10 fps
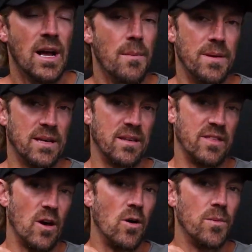because if
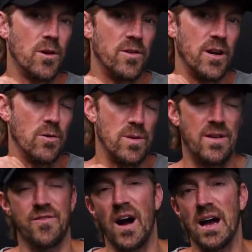the homeowner in there
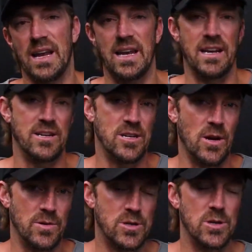refied at a
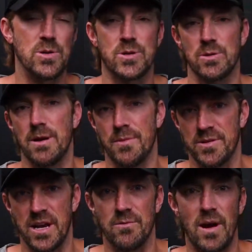
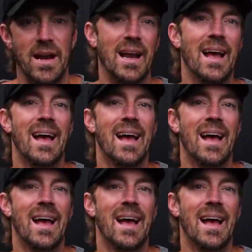2-3% rate,